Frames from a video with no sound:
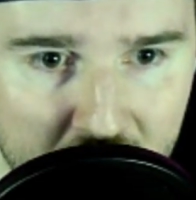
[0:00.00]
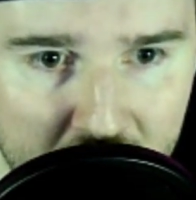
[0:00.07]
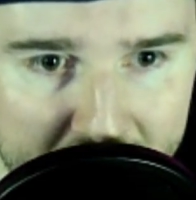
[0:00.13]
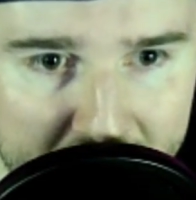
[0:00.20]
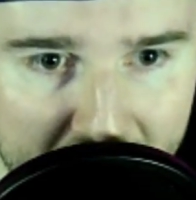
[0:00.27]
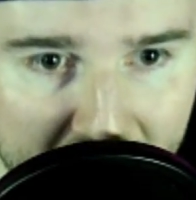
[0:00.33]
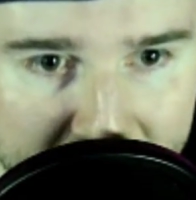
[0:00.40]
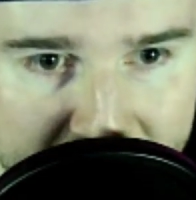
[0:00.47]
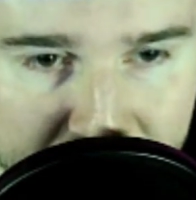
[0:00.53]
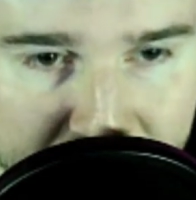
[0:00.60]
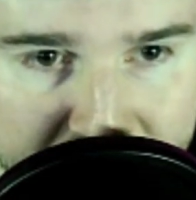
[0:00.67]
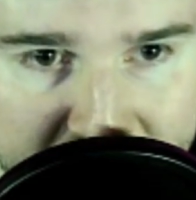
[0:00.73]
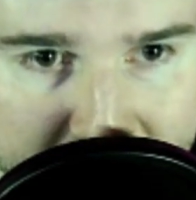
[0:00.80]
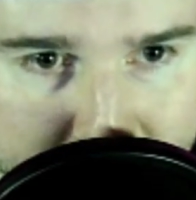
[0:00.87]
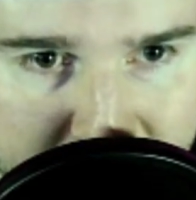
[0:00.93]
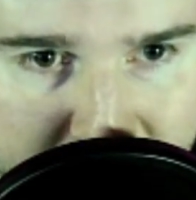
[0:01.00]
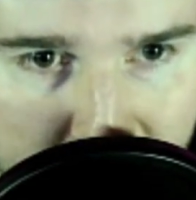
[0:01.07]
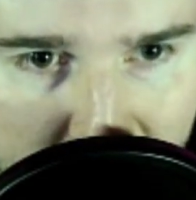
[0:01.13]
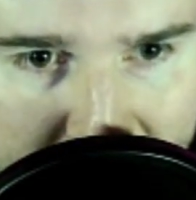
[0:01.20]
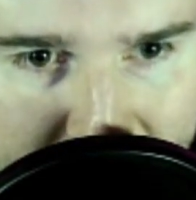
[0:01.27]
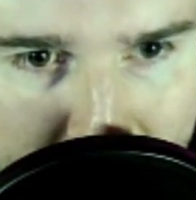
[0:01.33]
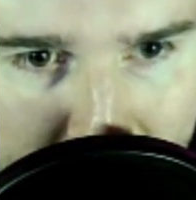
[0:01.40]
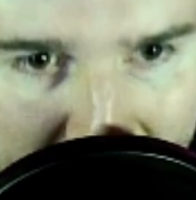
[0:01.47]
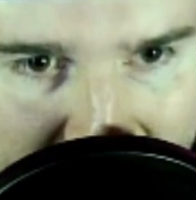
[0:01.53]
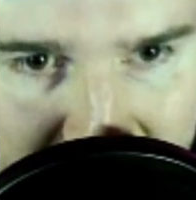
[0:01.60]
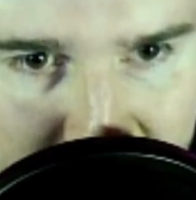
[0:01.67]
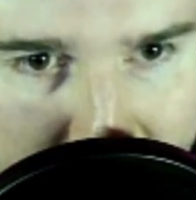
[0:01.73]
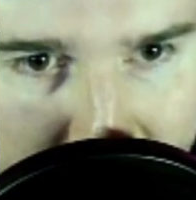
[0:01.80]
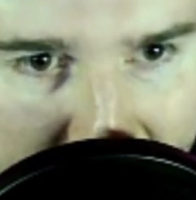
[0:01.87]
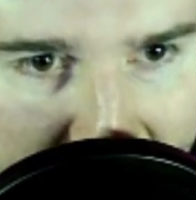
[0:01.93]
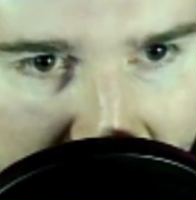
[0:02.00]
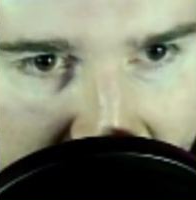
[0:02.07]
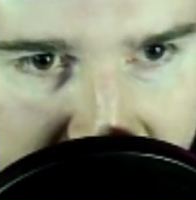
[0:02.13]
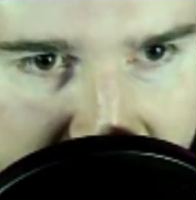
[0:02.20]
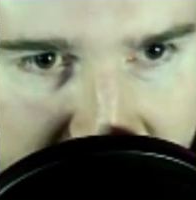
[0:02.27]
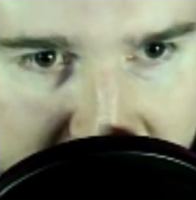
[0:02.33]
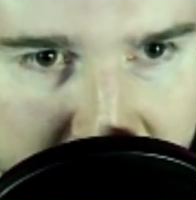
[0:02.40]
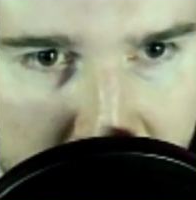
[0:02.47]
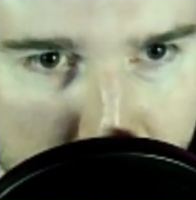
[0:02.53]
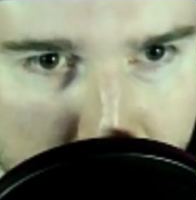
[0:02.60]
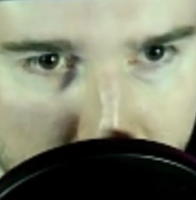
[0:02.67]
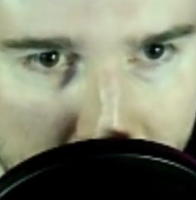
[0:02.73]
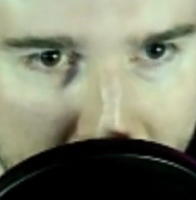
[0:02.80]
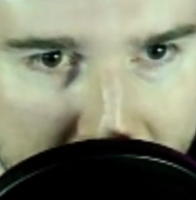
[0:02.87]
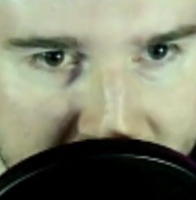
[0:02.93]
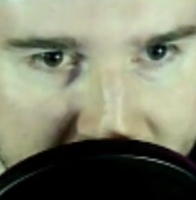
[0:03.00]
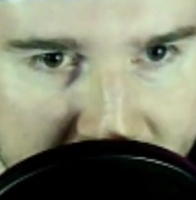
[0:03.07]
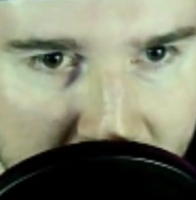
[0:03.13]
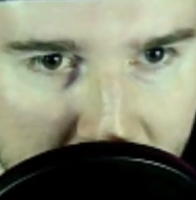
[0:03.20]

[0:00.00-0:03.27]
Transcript: Yeah, these two teams, you know, on their back-to-back here, and